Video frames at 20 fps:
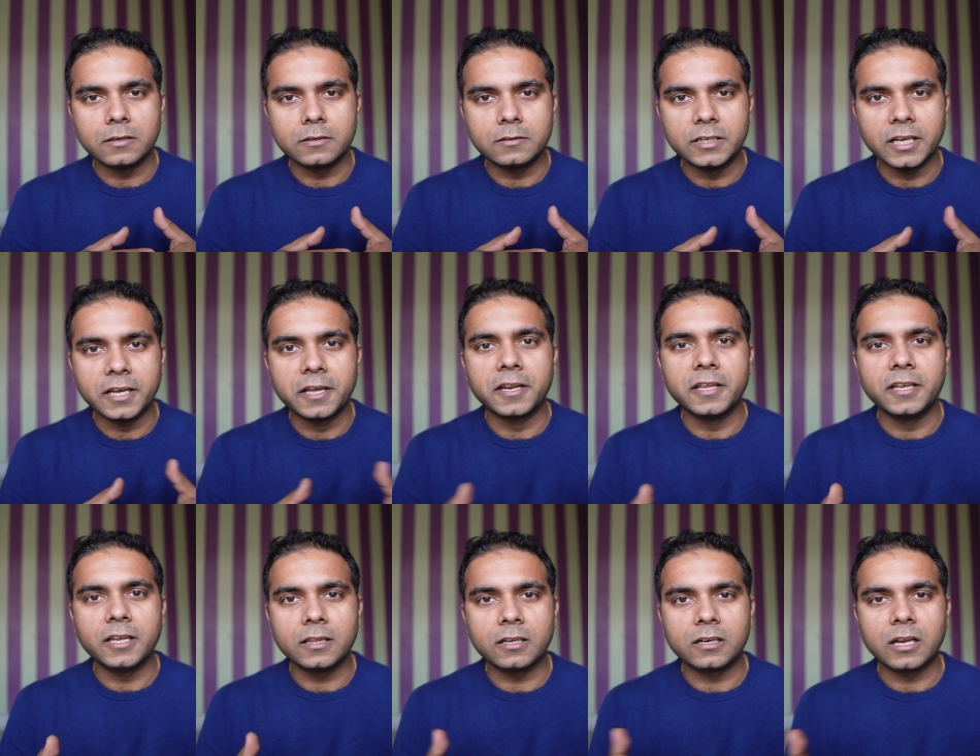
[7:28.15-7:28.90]

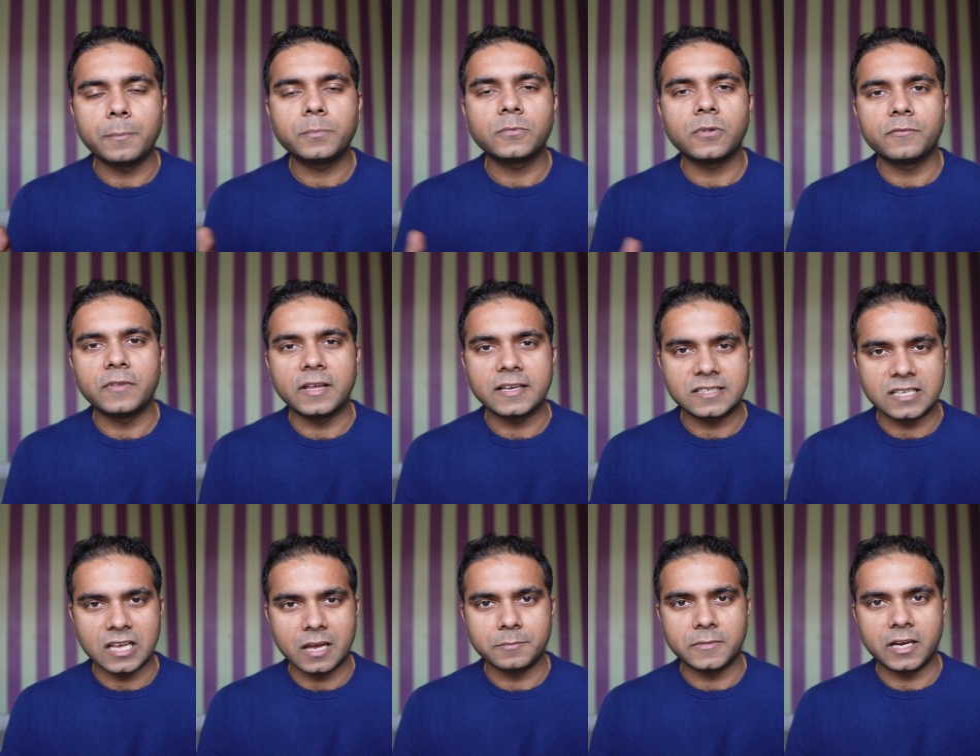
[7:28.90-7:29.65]
degree and the depth of the
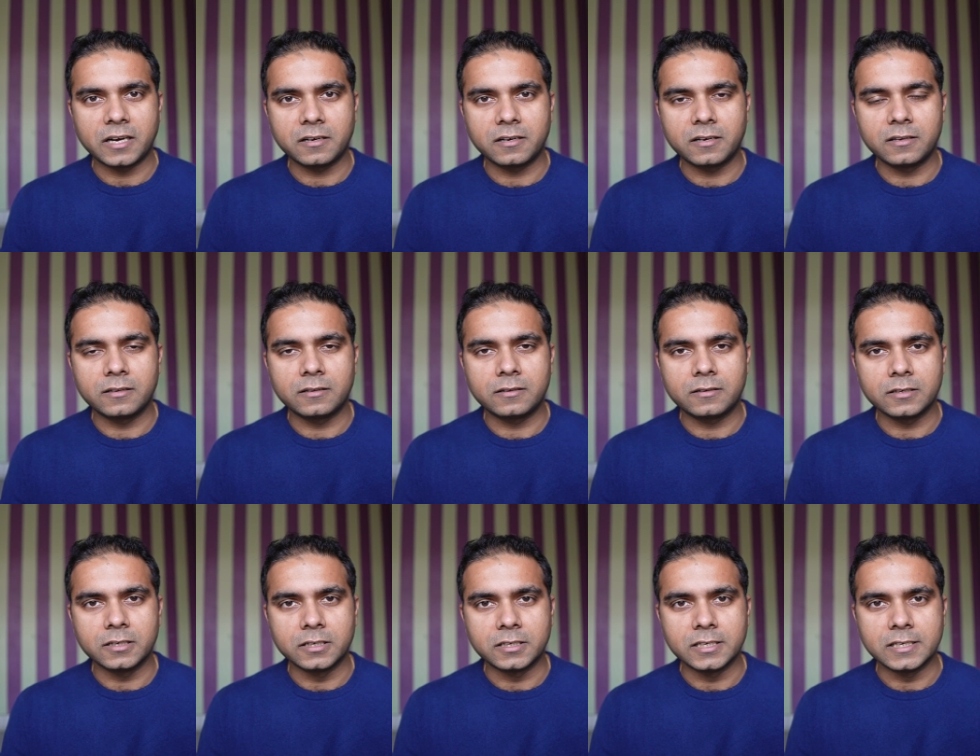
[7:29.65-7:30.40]
exam that
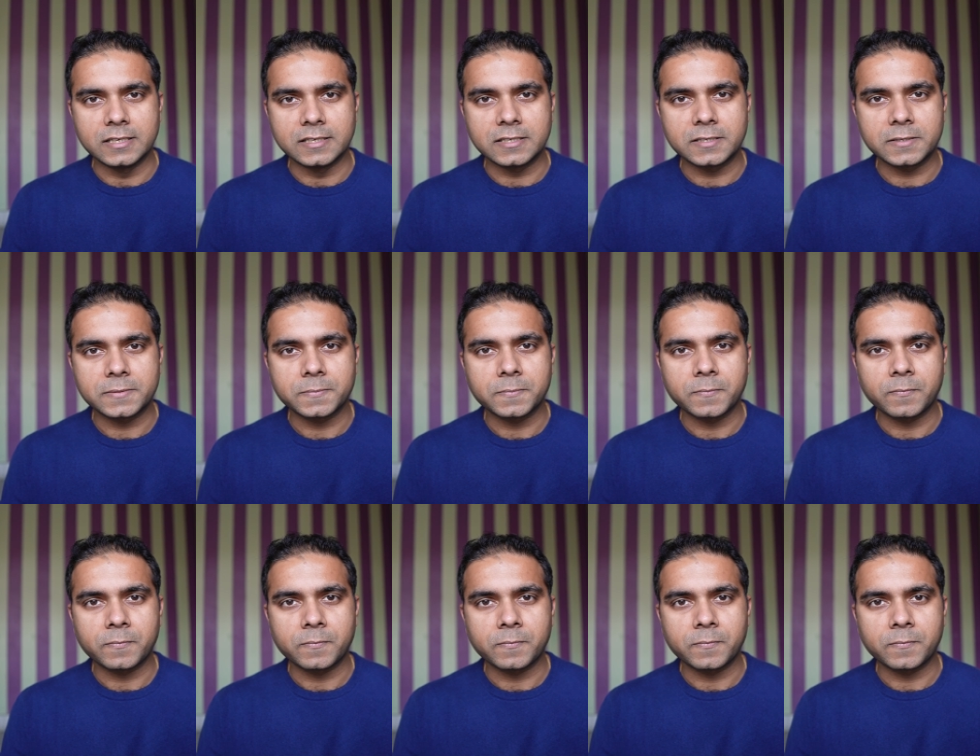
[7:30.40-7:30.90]
it is.